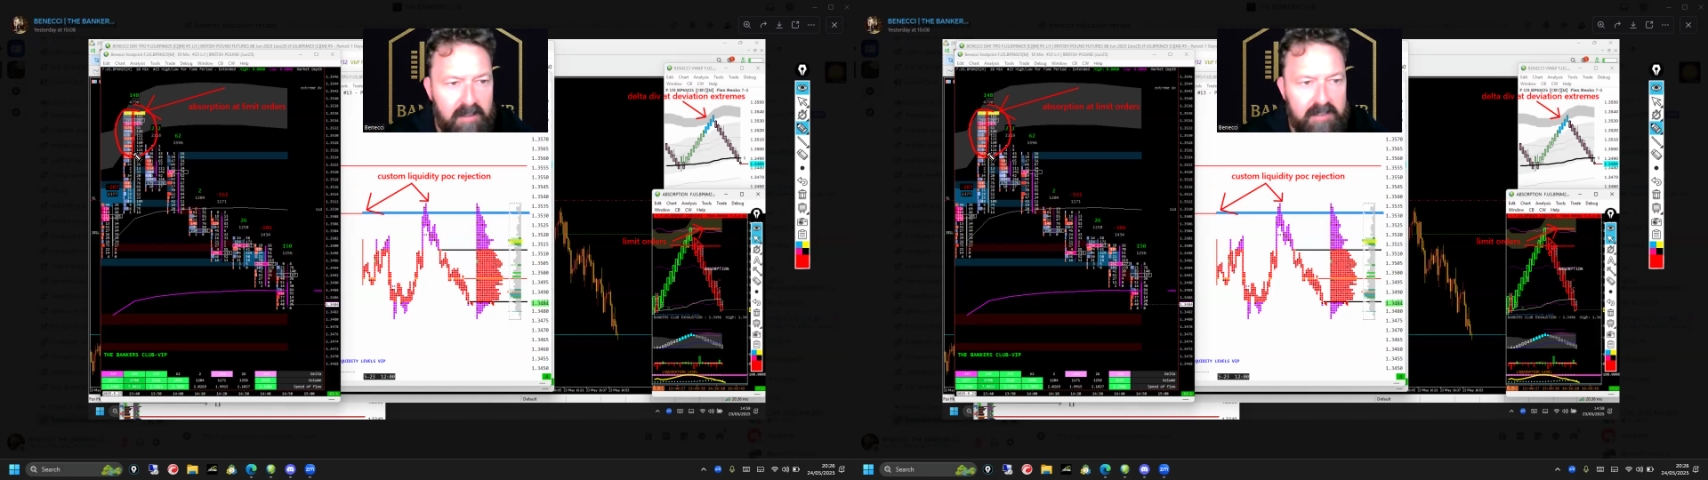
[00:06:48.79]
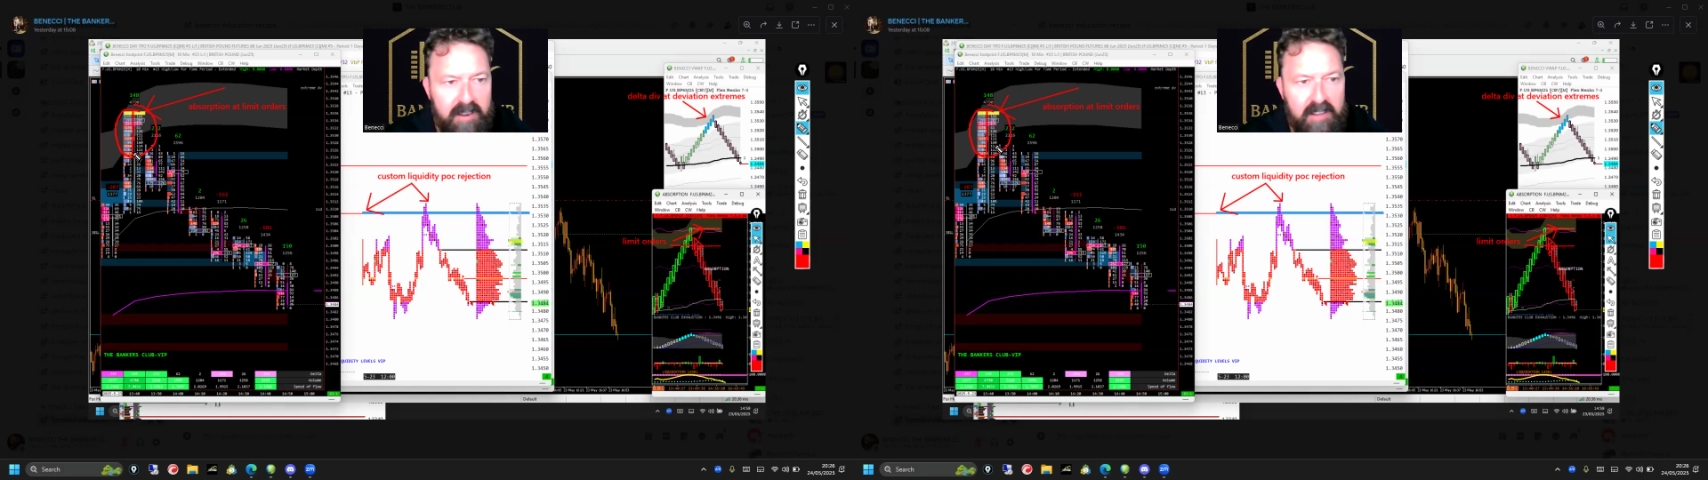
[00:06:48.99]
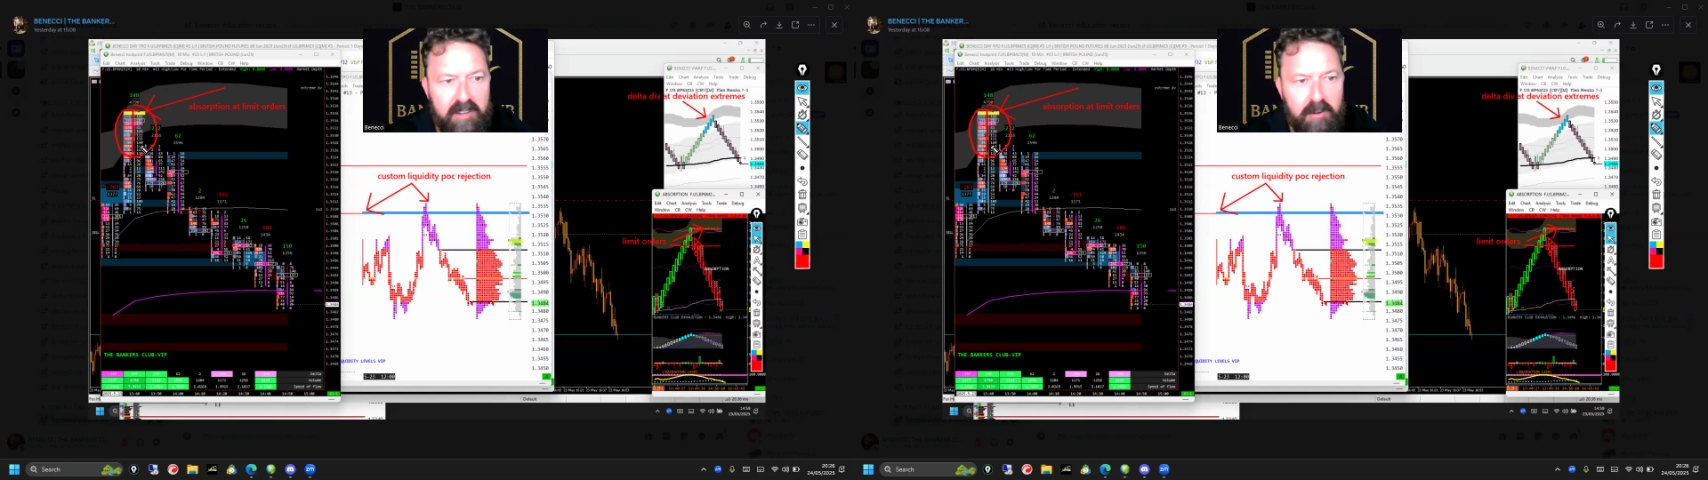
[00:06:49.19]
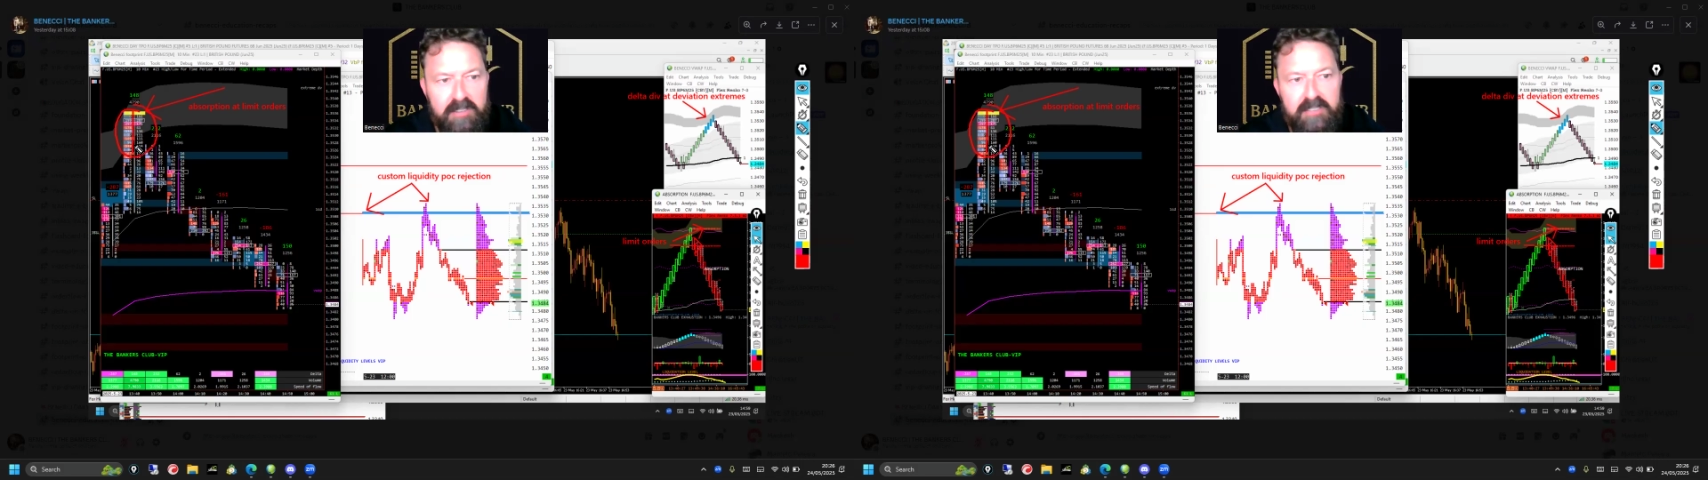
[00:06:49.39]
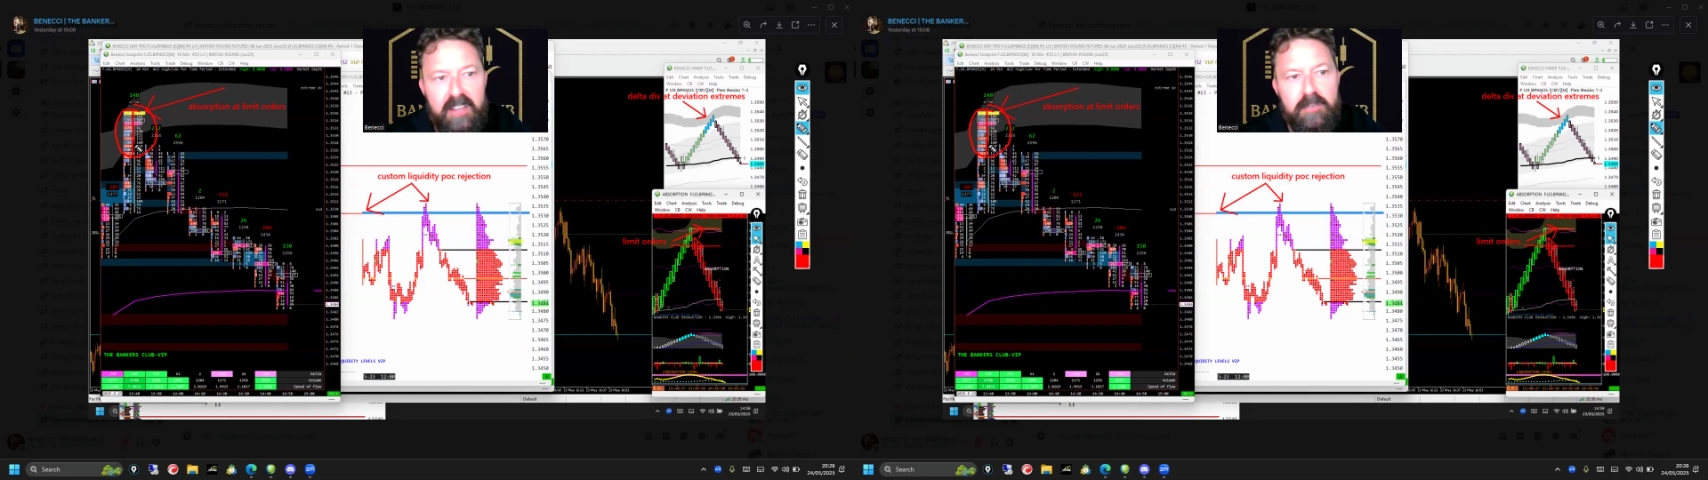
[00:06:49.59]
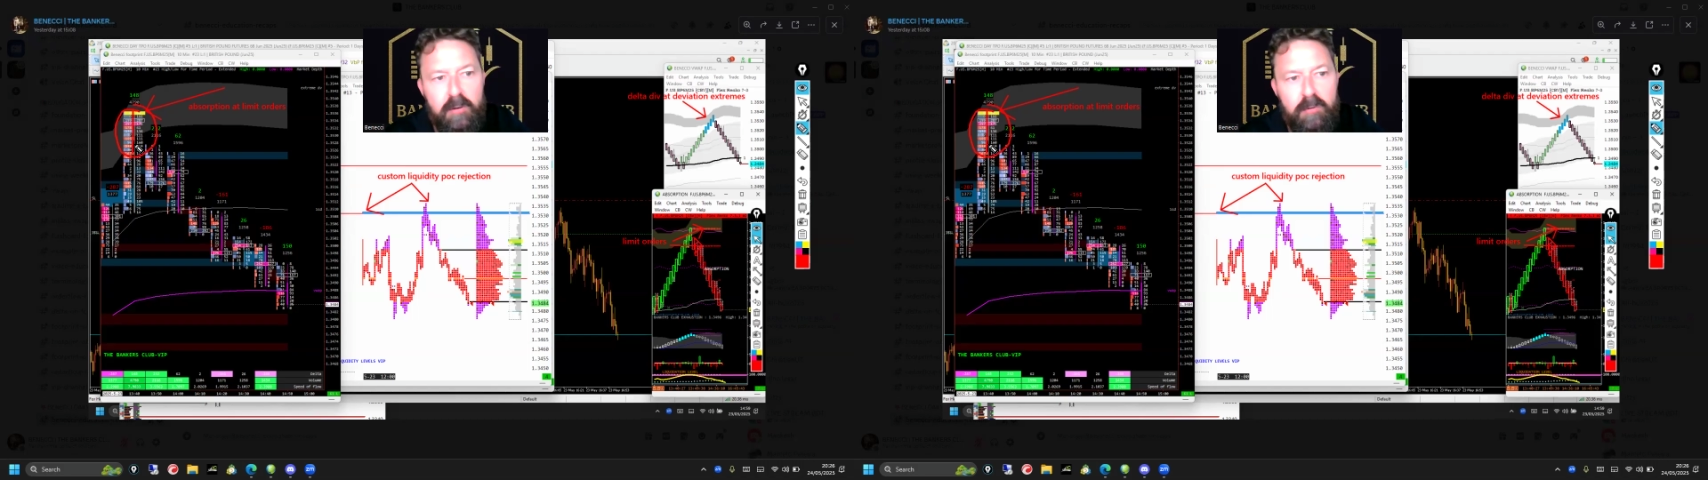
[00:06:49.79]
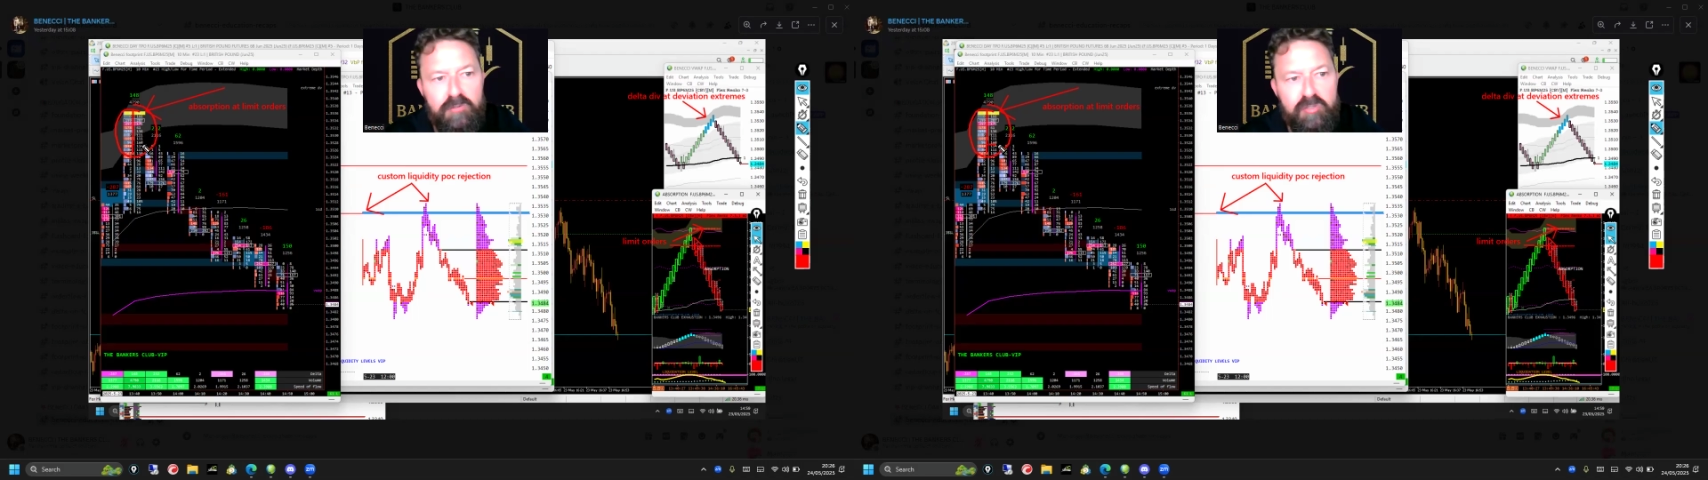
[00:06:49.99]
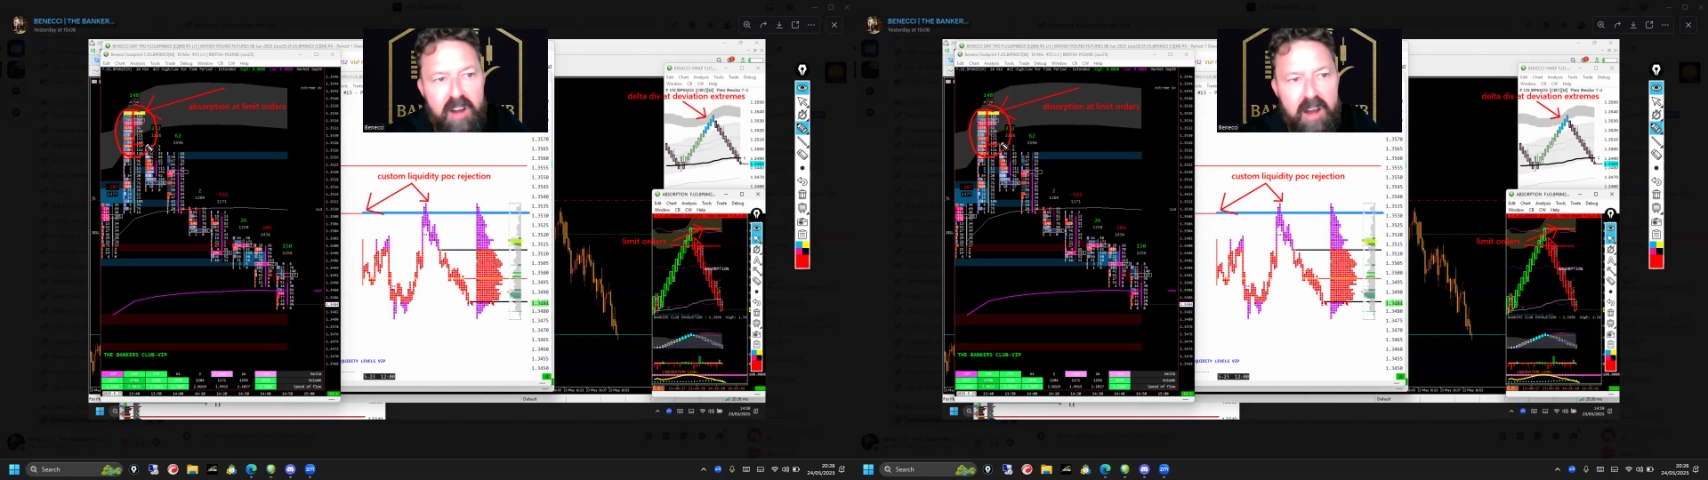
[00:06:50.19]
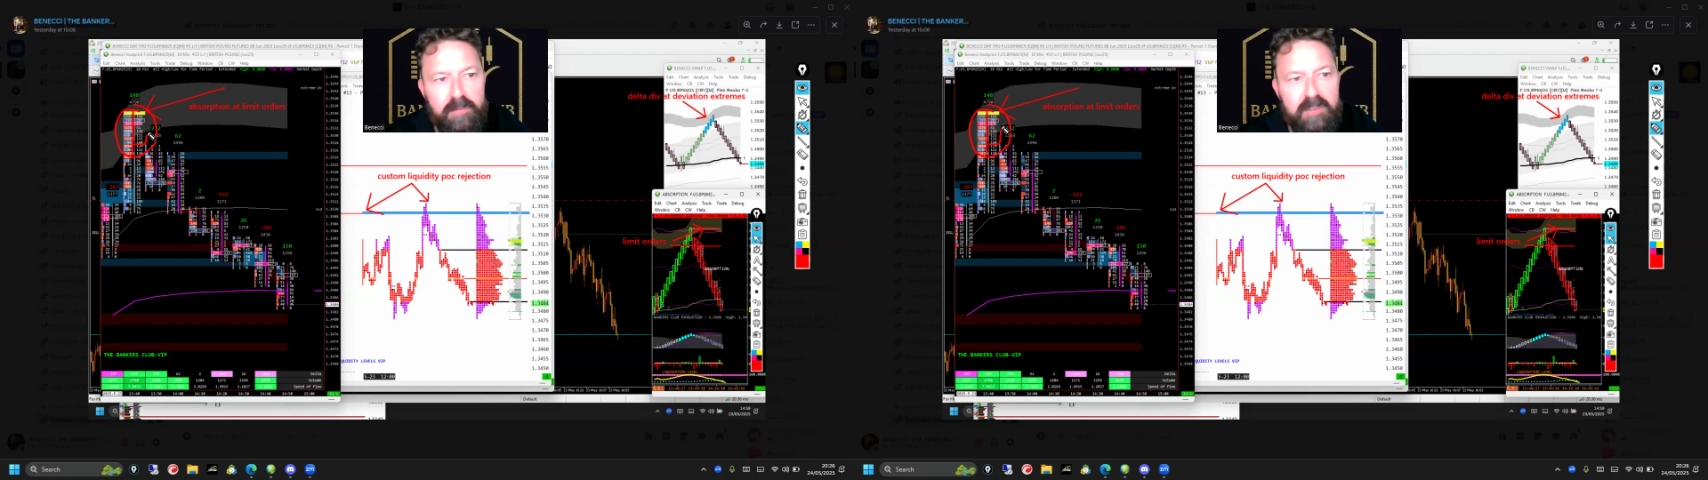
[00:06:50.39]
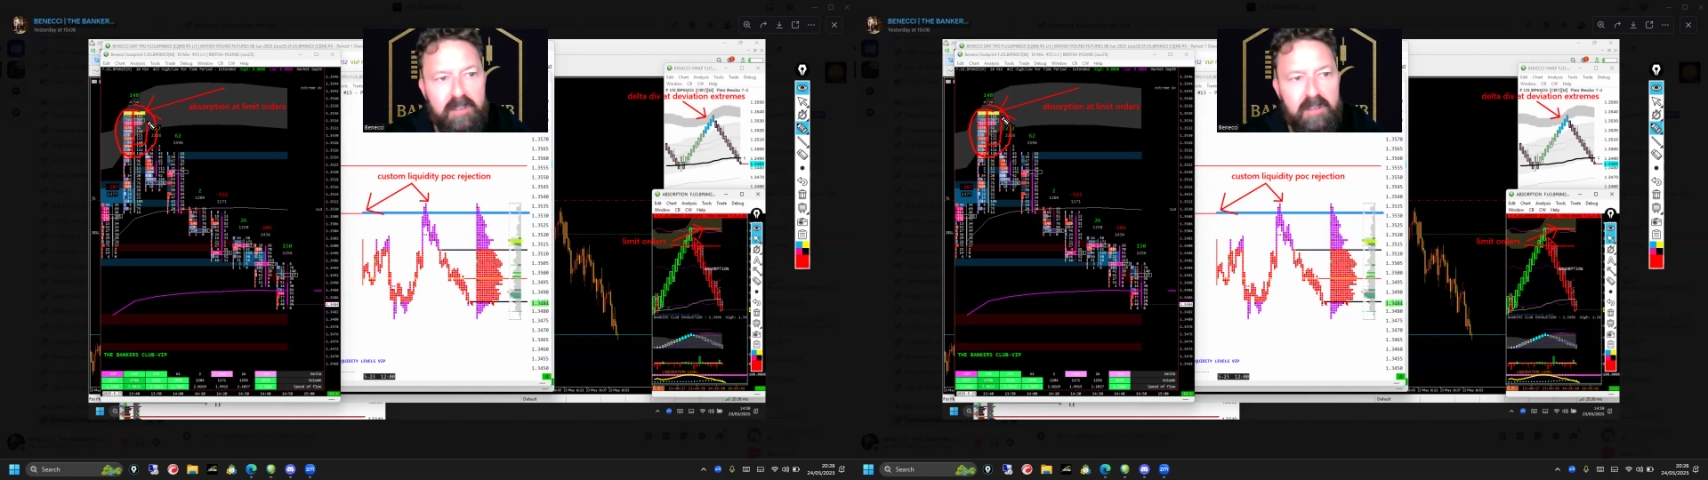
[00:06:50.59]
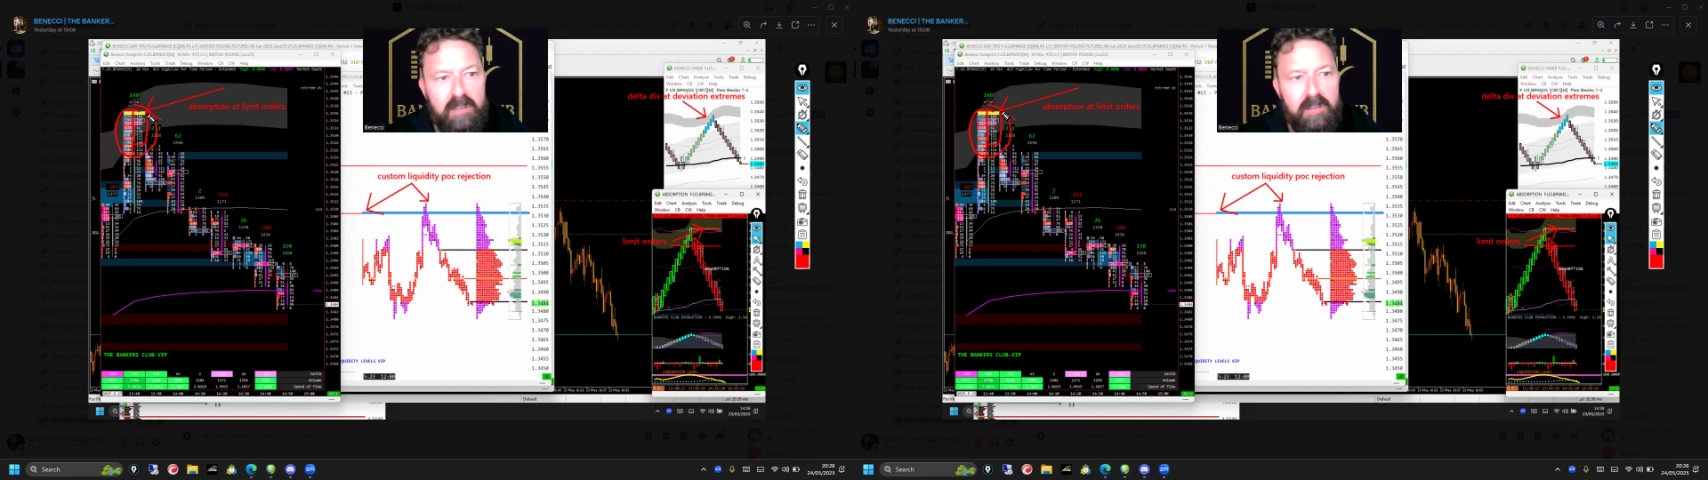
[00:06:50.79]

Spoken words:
So that tells us there's all trapped